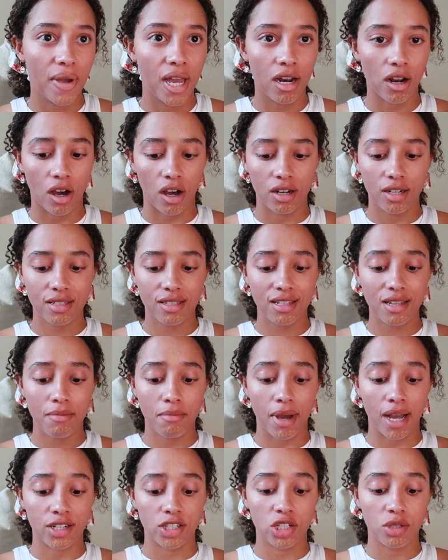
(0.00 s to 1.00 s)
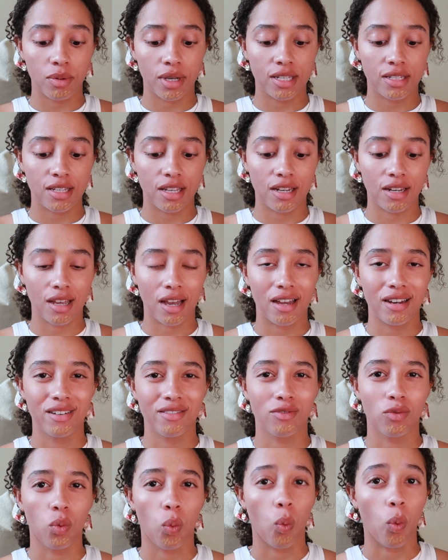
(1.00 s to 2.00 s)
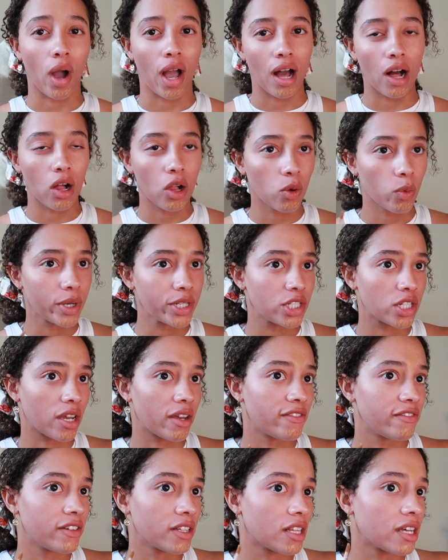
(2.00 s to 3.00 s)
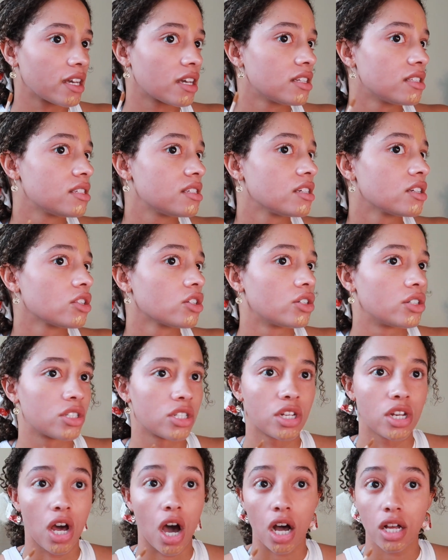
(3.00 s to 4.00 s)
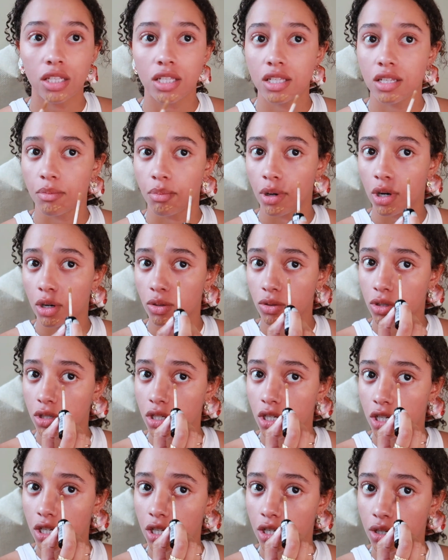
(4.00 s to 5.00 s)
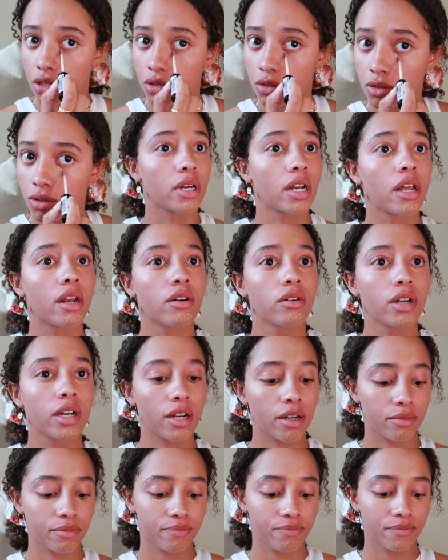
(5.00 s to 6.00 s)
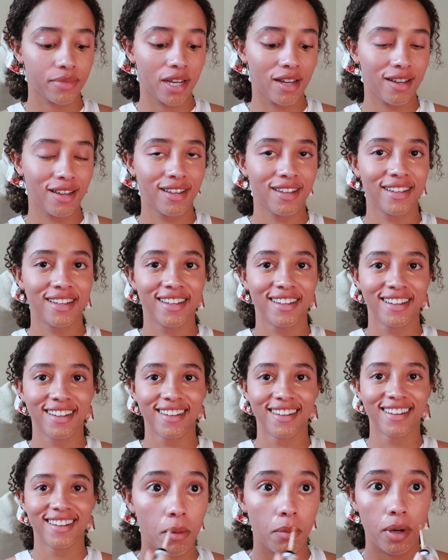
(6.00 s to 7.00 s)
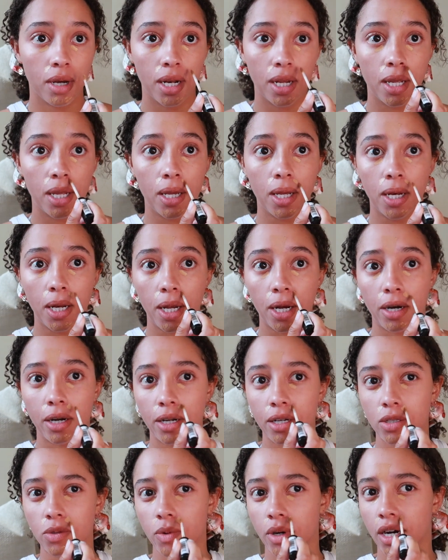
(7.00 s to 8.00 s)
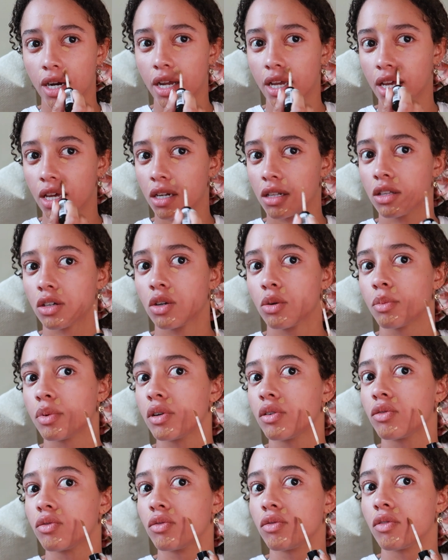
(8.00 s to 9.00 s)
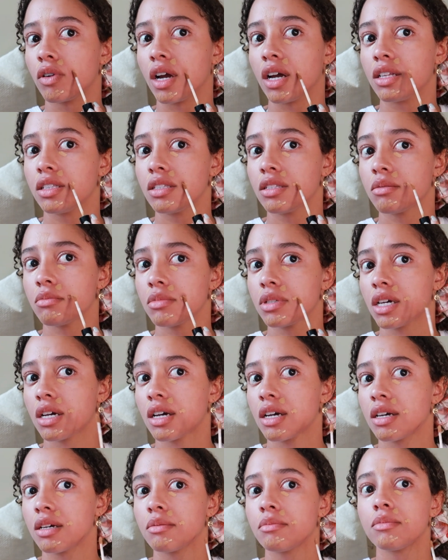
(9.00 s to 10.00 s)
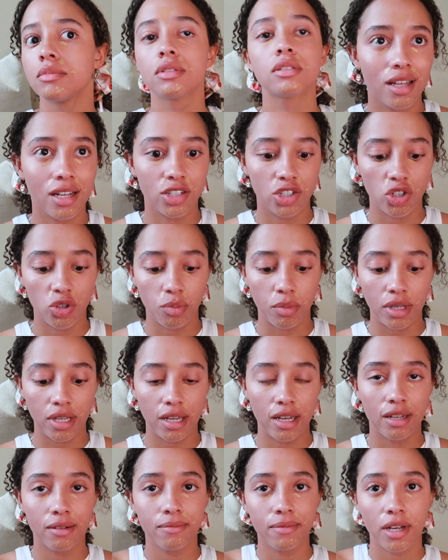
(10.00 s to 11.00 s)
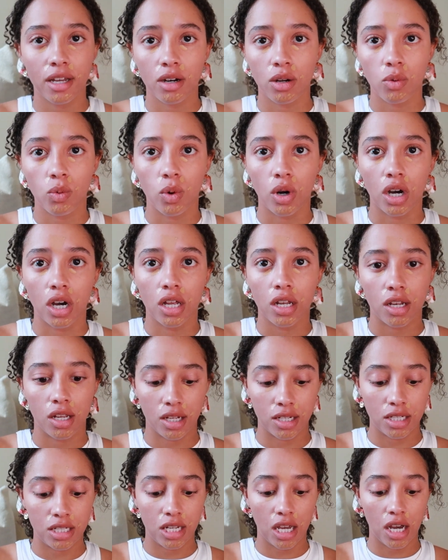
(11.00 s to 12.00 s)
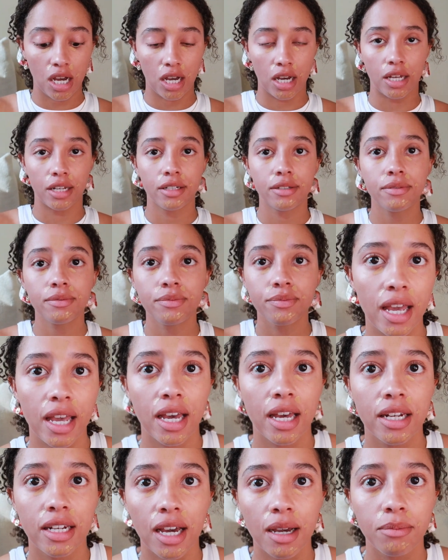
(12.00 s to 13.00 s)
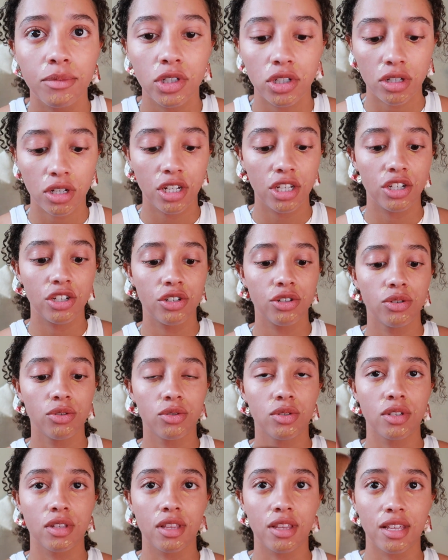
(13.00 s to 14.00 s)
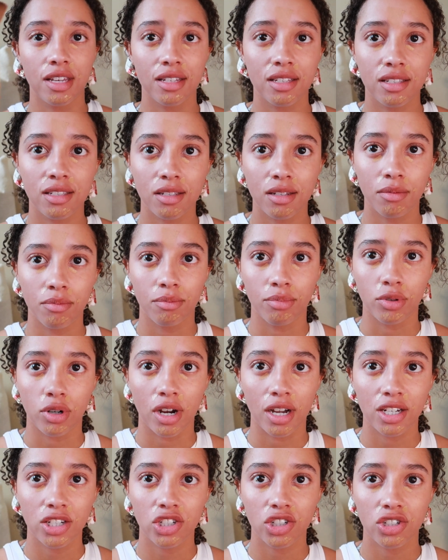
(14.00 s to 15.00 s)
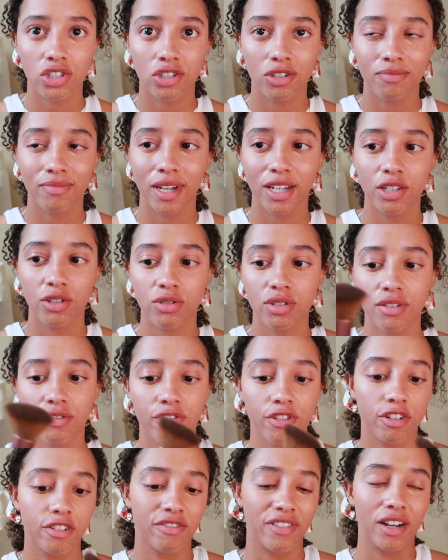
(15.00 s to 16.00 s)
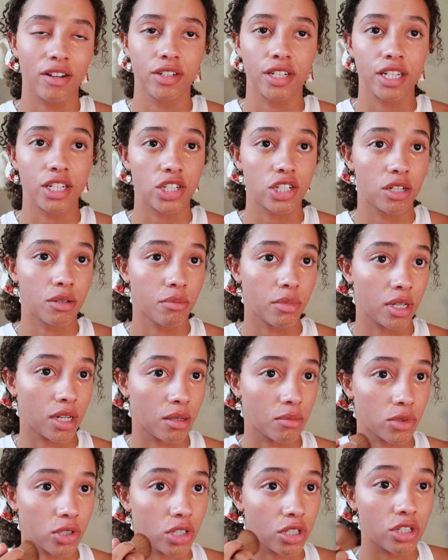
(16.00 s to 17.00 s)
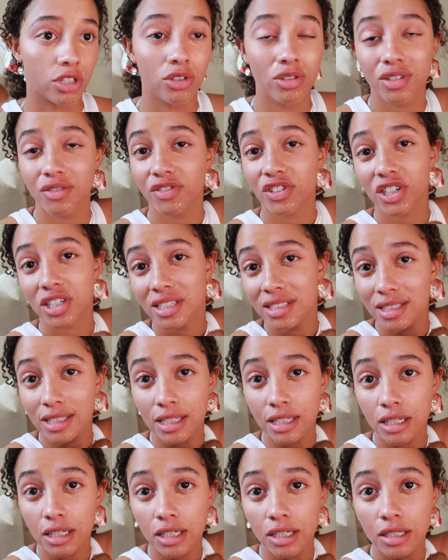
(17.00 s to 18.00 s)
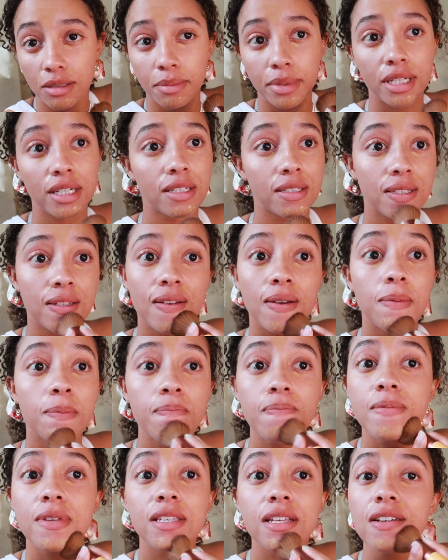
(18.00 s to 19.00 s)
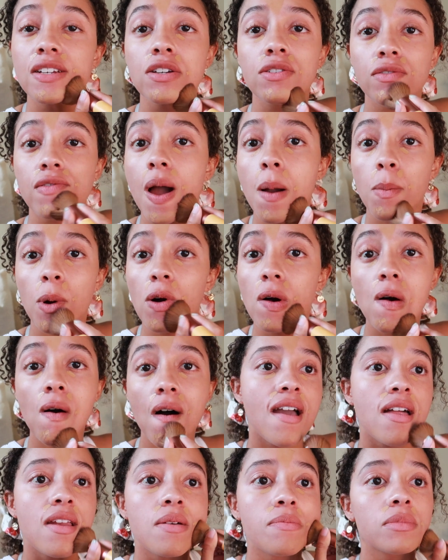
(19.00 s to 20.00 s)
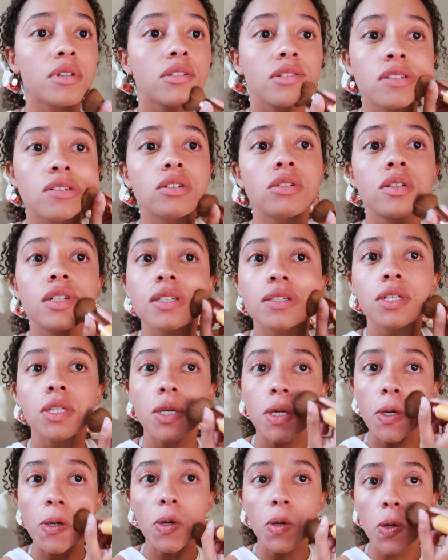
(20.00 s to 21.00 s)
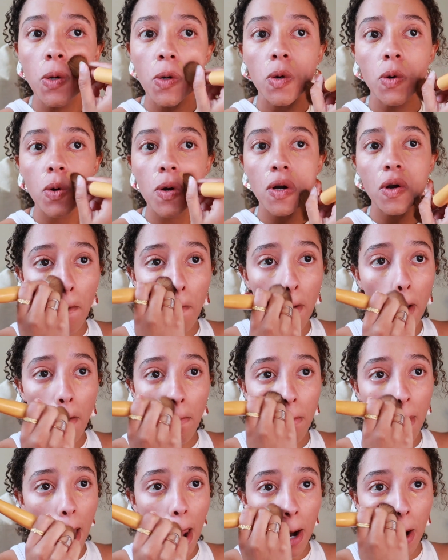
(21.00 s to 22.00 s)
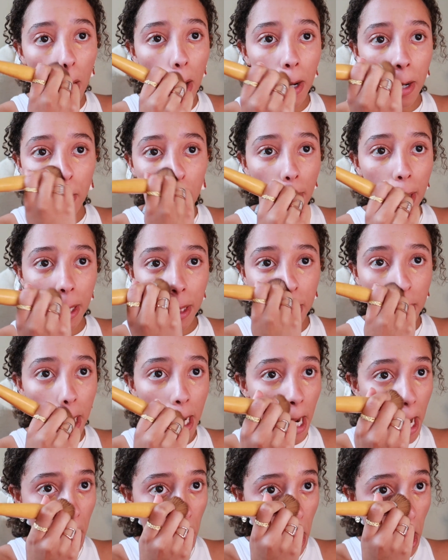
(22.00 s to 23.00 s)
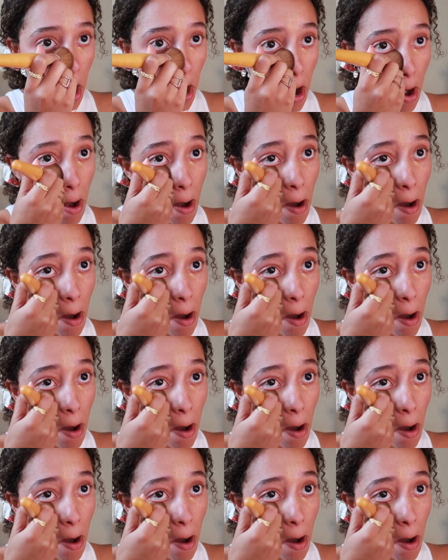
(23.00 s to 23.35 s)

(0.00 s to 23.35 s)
It honestly matches my skin kind of well, which I feel like concealer is not not supposed to do, but I don't care. I'm gonna put it in areas where I get a little bit red sometimes. That should be it. I don't want a ton. And I'm just gonna use this brush. I use it for foundation, but I'm just gonna use it for concealer because I'm such a rebel. And I'm just going to rub that onto my skin.